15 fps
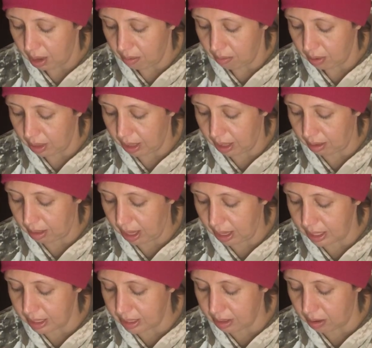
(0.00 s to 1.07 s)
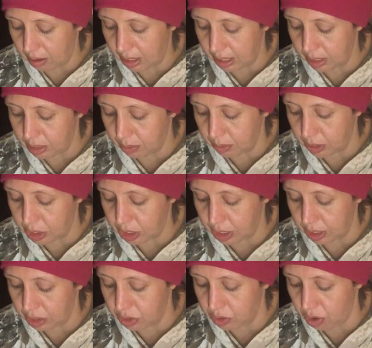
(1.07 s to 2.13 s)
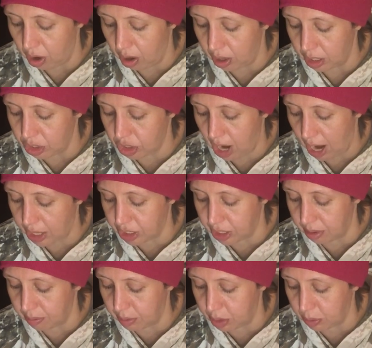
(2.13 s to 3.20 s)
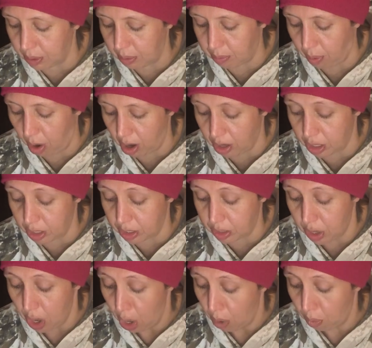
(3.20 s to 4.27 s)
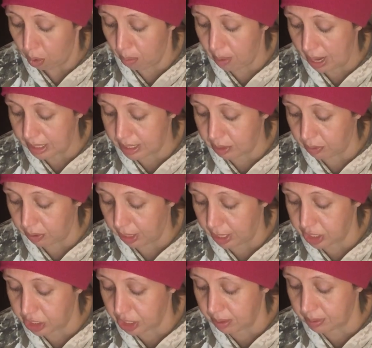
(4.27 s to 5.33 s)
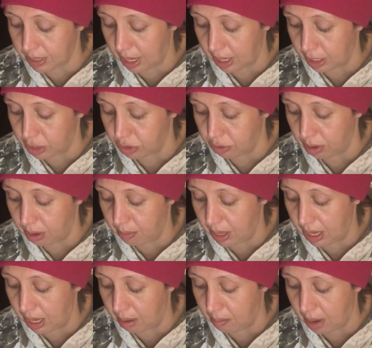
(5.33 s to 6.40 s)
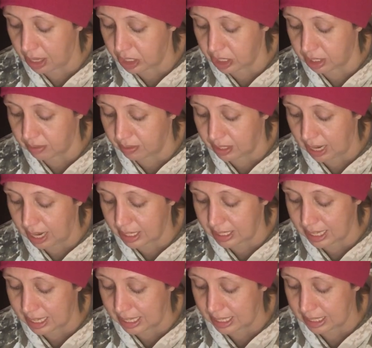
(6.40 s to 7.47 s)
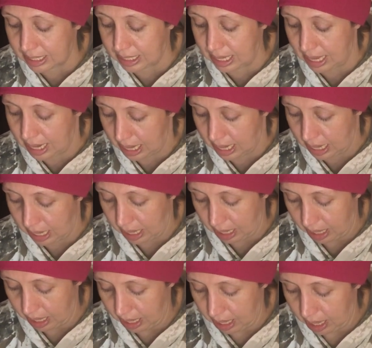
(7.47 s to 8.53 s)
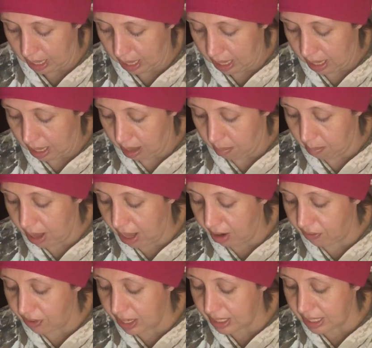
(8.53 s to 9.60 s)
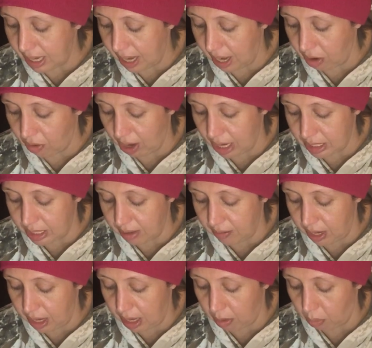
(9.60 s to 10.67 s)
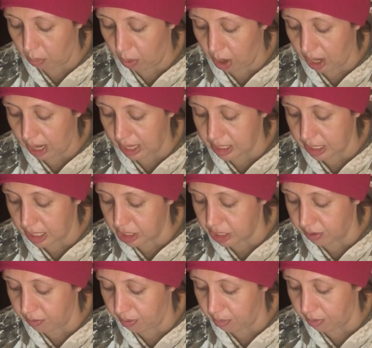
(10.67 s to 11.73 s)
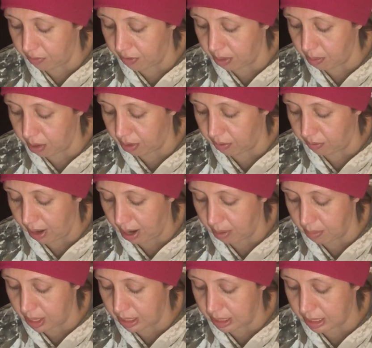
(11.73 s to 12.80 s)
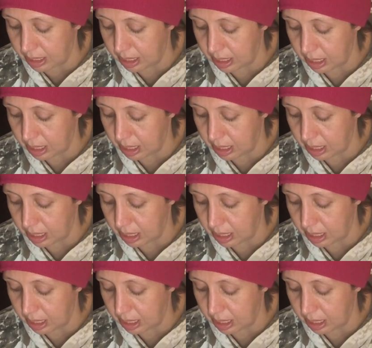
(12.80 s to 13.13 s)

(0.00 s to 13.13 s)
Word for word: reliance on intuition, strong attraction between partners, romantic relationships, and a dreamy, imaginative dates in the city. Manifesting a creativity in work, attention from a female environment,